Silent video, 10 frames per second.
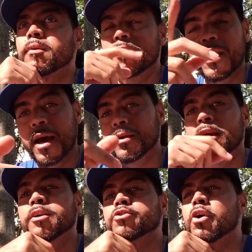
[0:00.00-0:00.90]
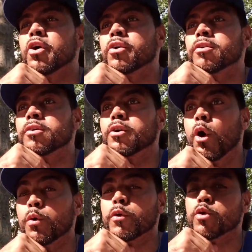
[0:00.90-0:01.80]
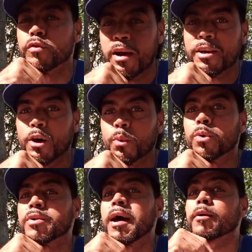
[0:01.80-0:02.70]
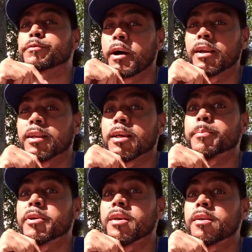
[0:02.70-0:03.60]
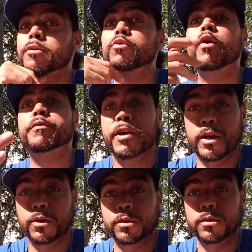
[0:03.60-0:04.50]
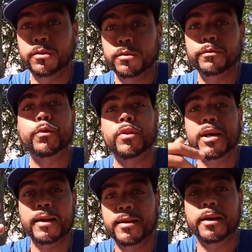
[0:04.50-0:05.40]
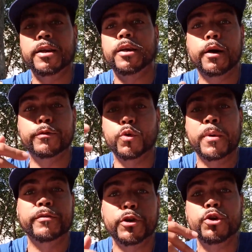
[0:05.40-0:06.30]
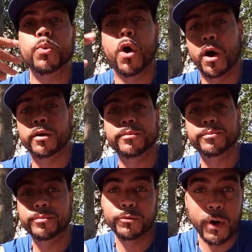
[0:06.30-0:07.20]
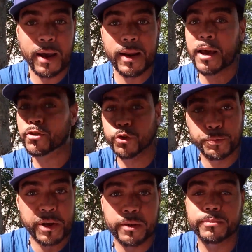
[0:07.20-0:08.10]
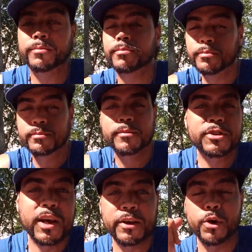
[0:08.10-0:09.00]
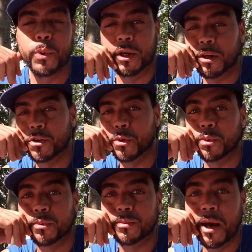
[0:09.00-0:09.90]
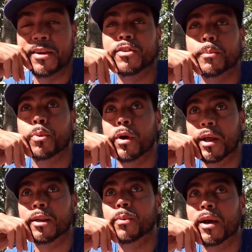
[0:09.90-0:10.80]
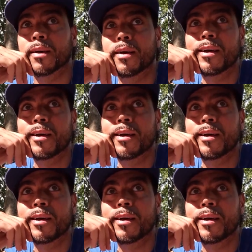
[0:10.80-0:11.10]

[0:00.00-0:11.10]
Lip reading: Yet, in turn, Covert Radio will now finally be revealed for the identity of whomever you are, right? As you've been saying you're willing to do at some point anyway.